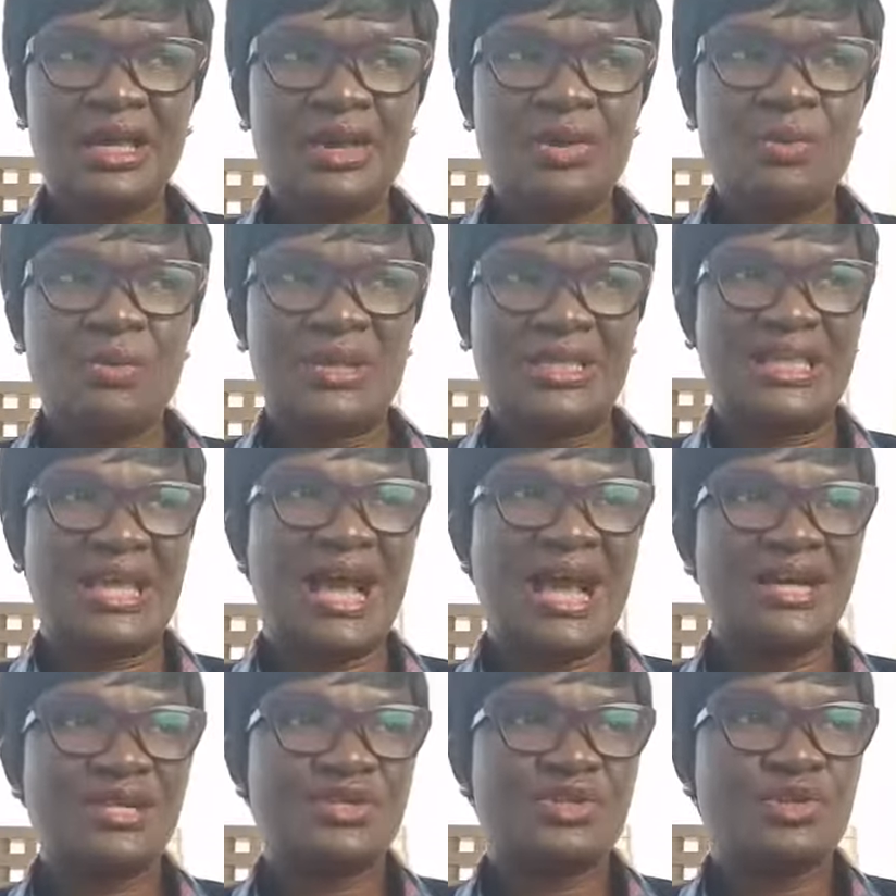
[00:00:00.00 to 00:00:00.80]
when they
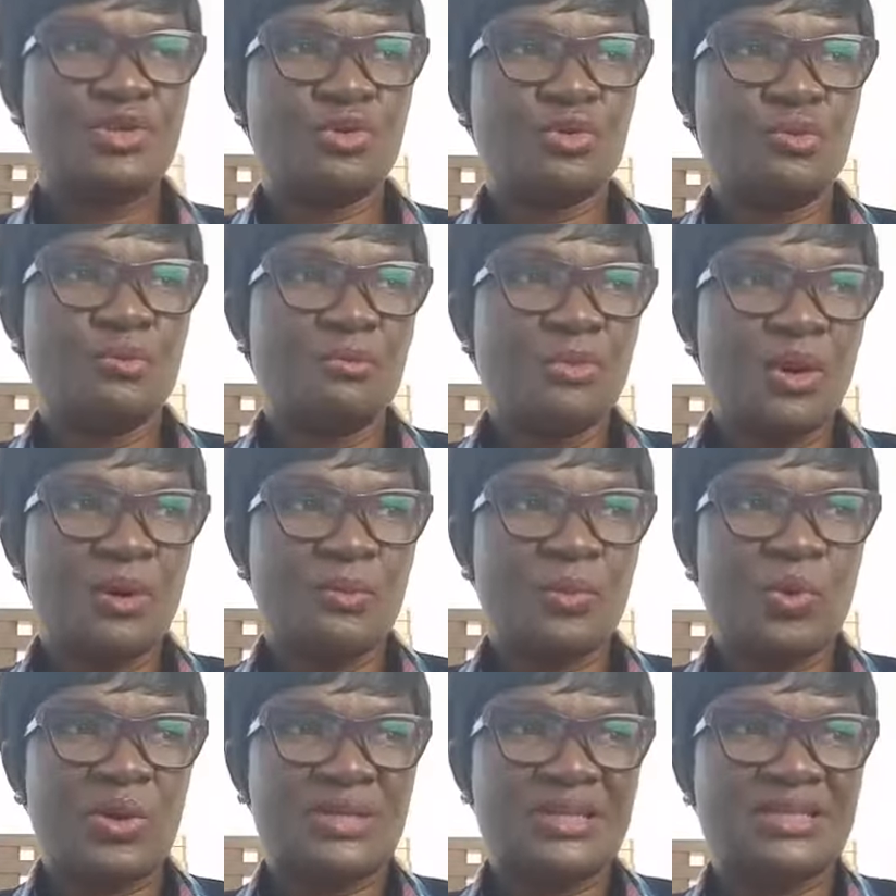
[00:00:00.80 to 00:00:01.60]
ask you,
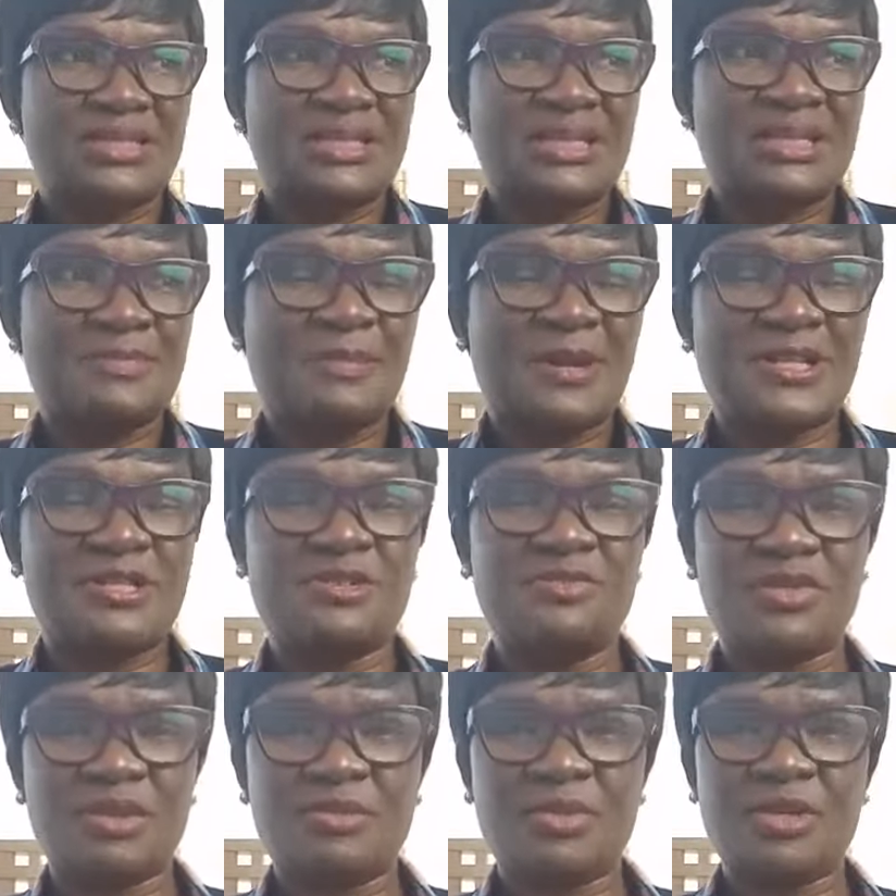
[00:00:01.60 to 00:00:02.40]
Mom, what is this part
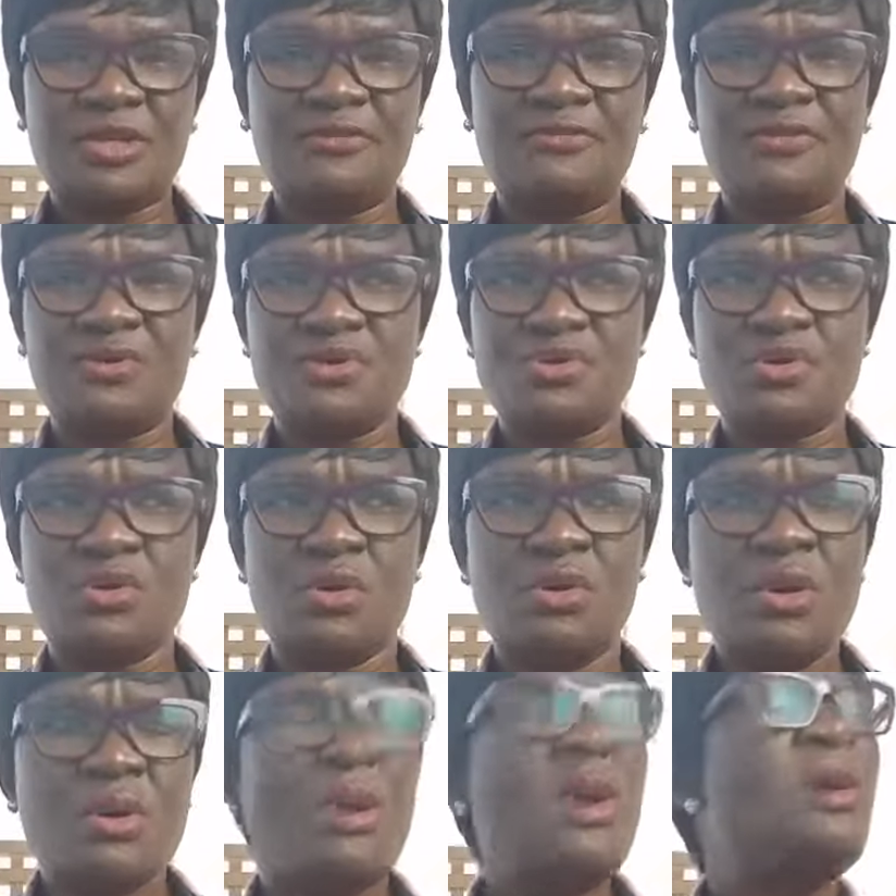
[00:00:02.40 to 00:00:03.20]
of the body for? You
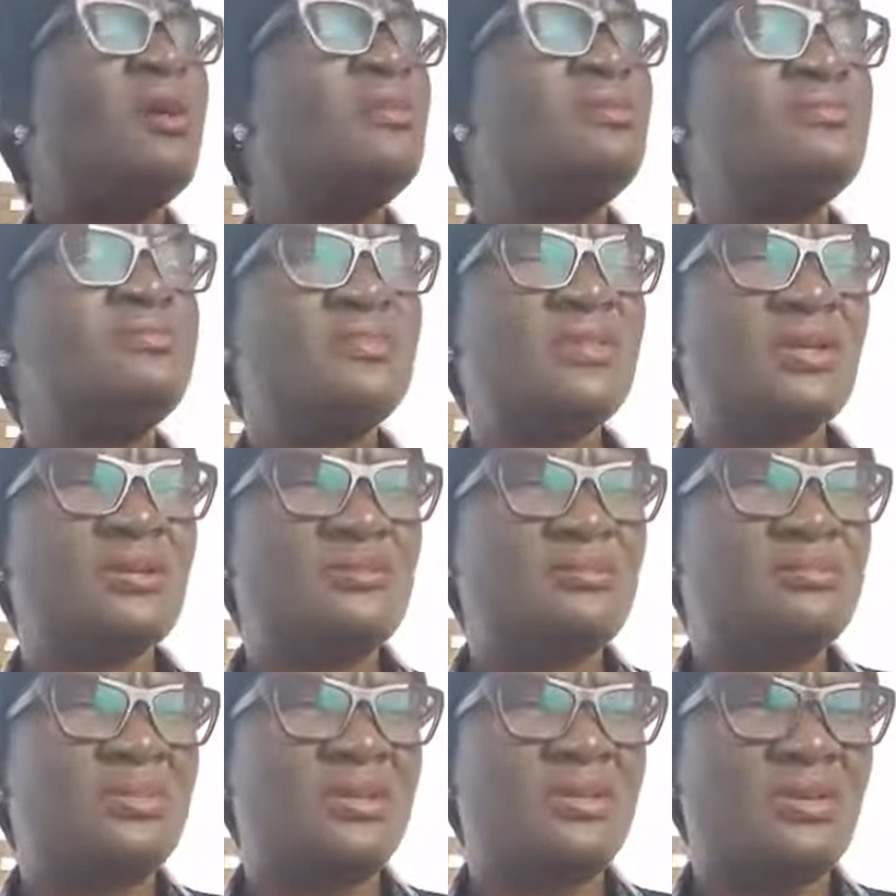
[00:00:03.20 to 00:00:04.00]
go, Oh,
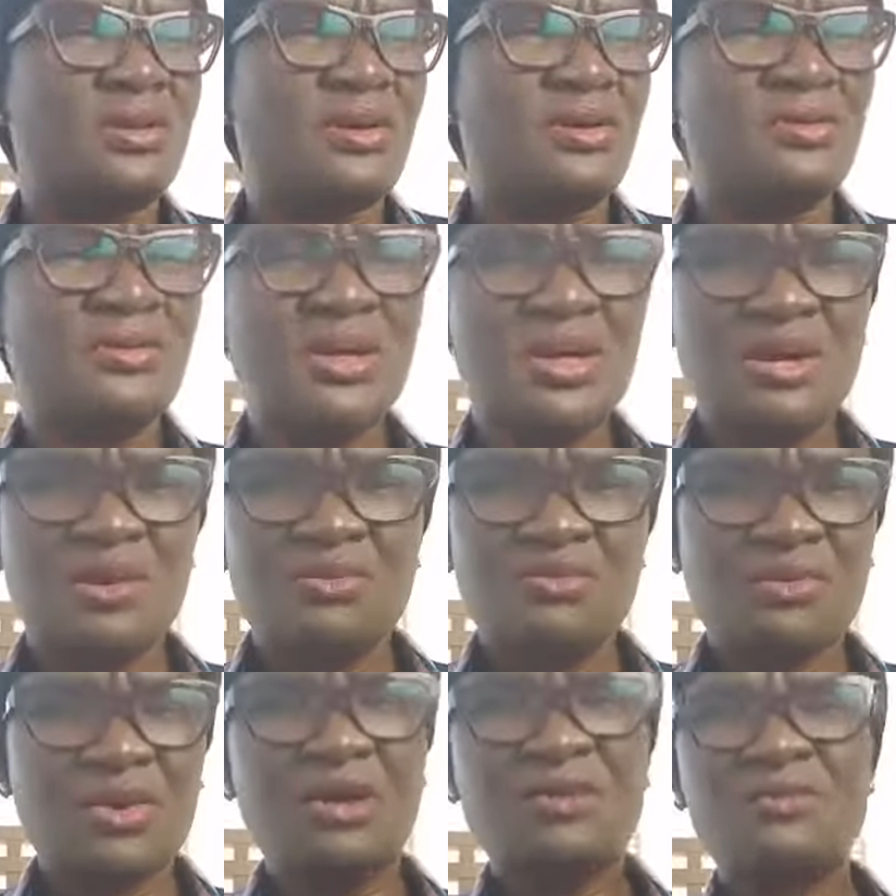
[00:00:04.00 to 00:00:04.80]
you know,
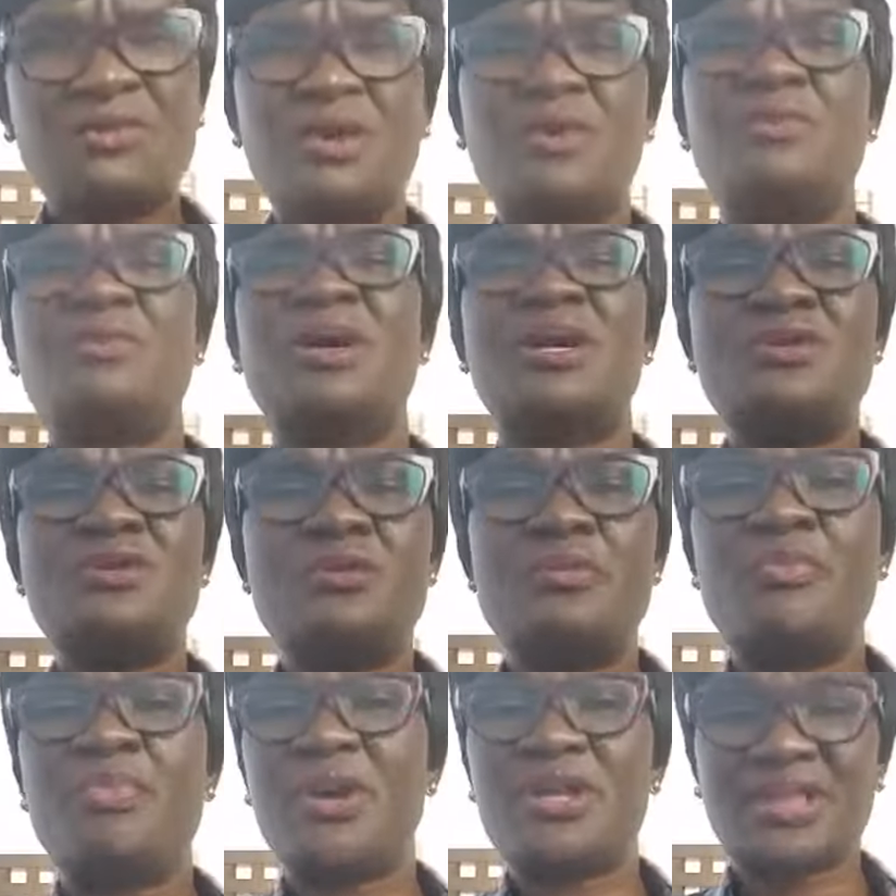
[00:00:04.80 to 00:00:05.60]
well, what, what you
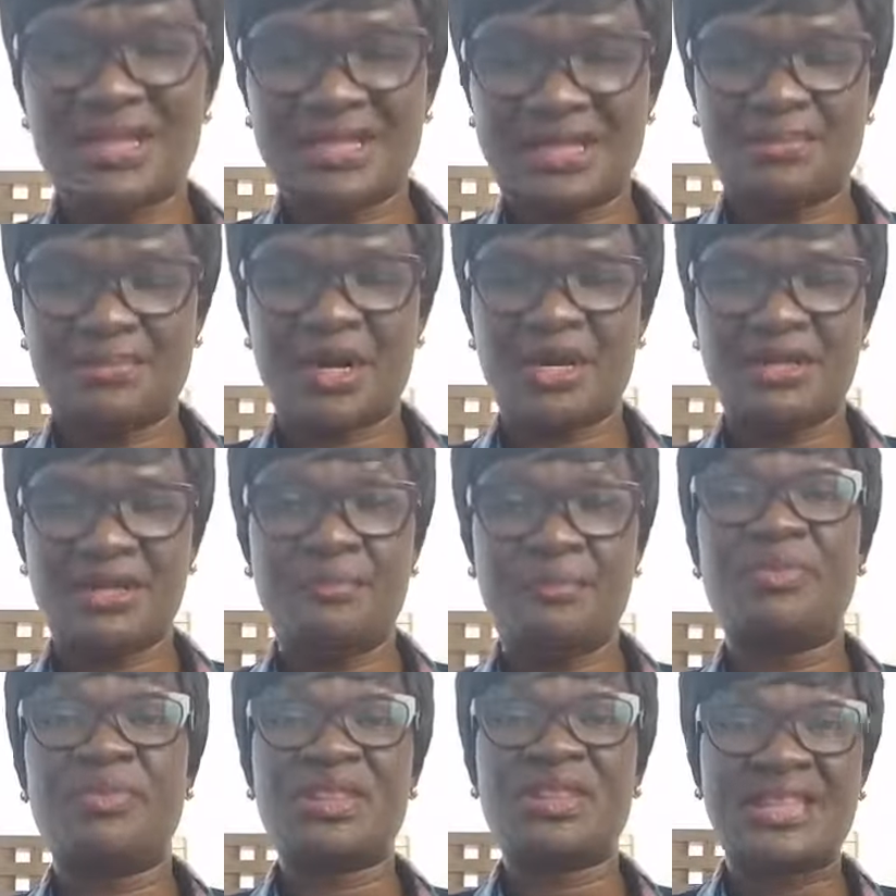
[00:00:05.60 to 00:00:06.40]
bothered about
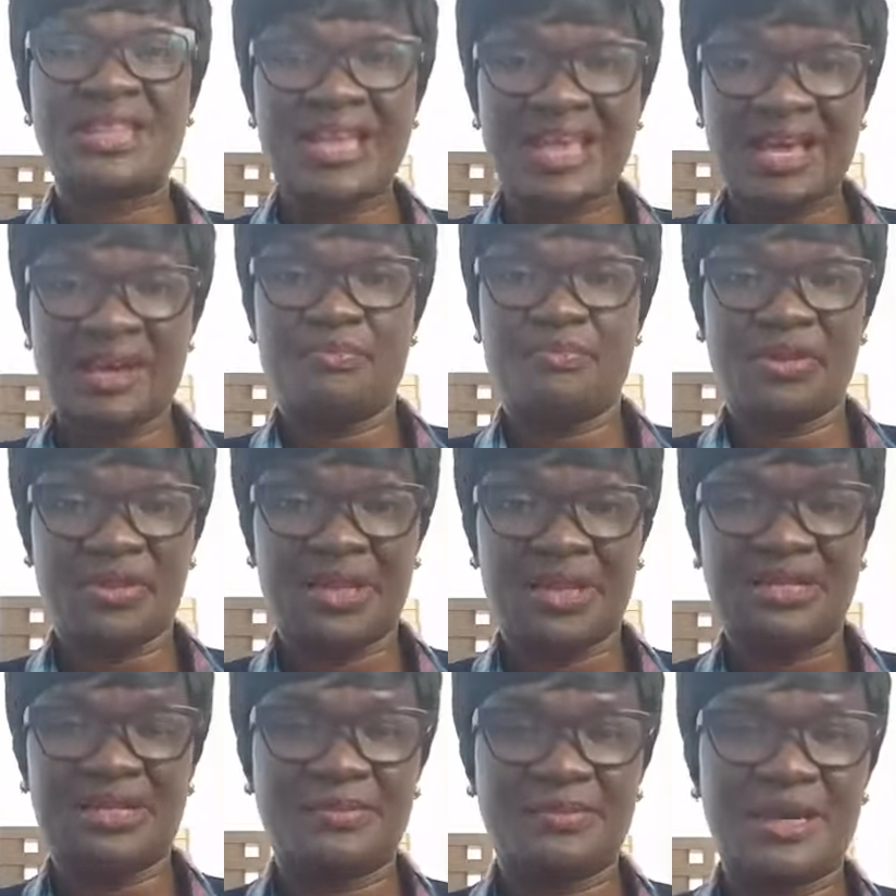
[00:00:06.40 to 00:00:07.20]
that? But they are
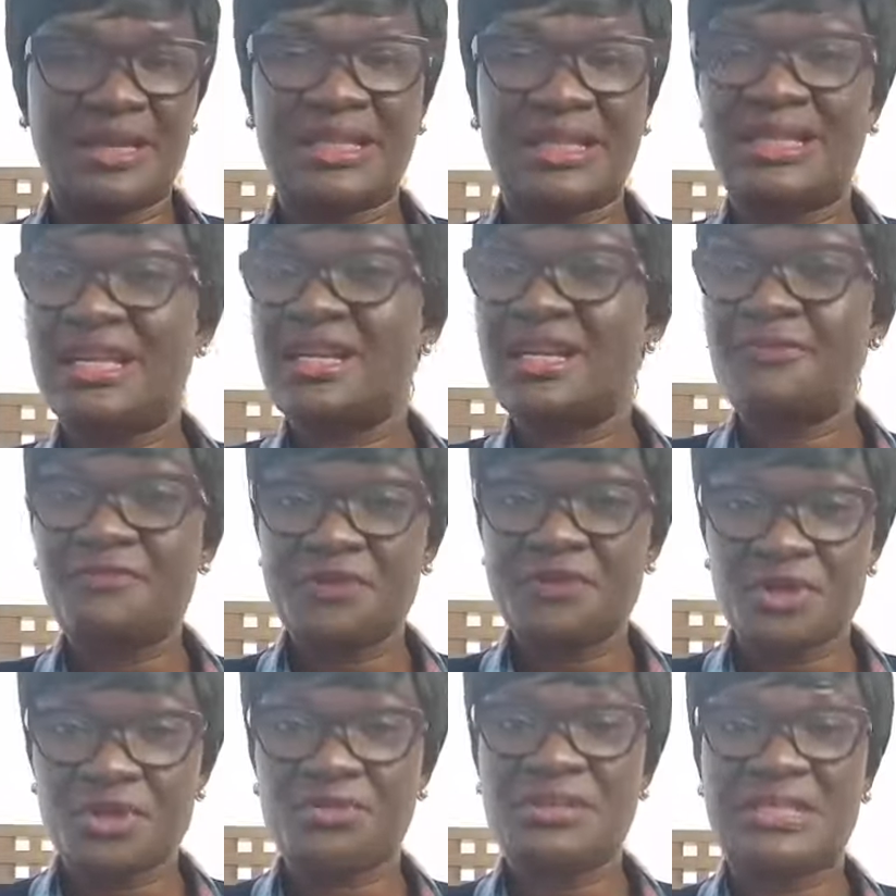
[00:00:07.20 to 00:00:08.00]
bothered about that. And if
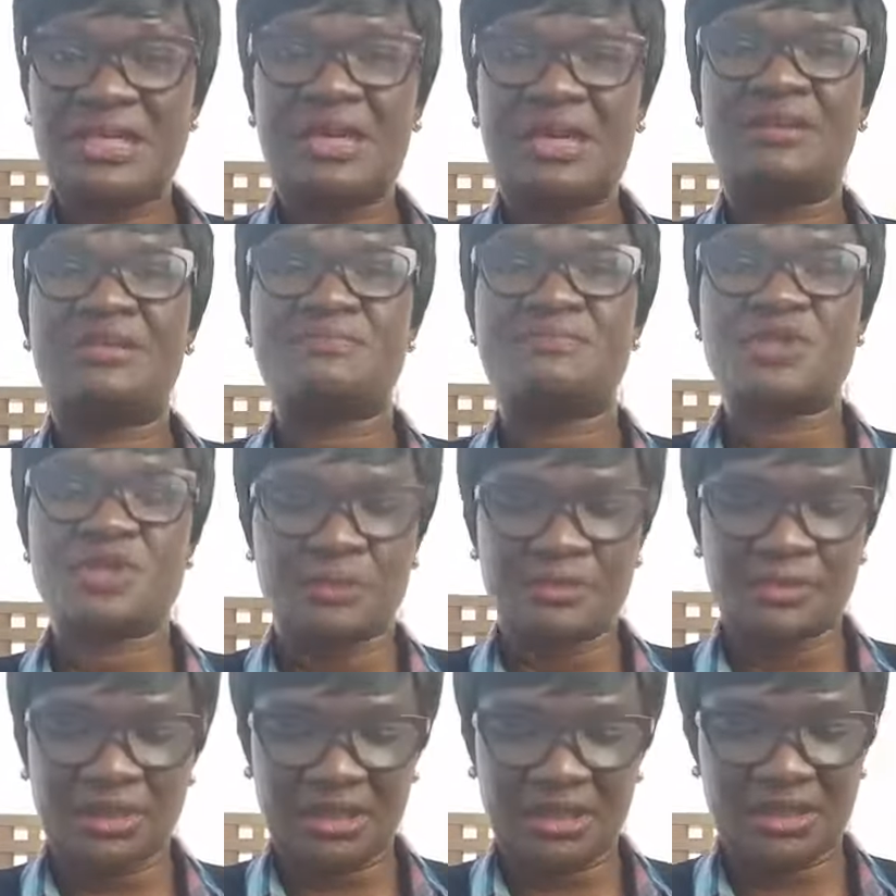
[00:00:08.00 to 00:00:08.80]
you don't tell them,
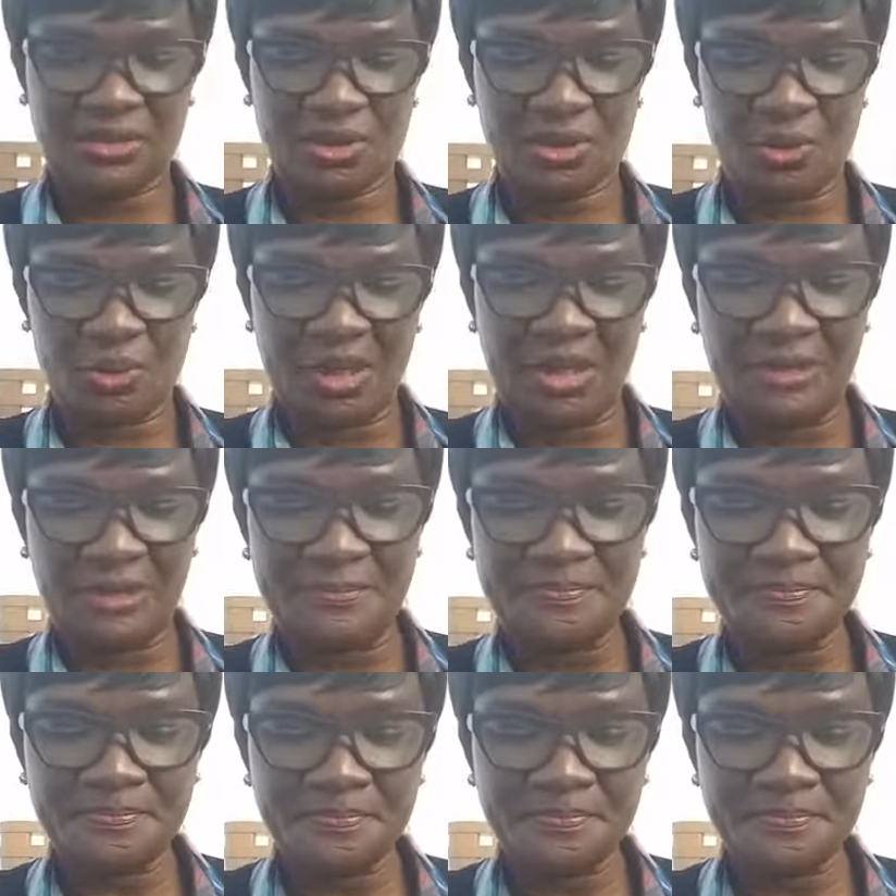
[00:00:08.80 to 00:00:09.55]
somebody else will.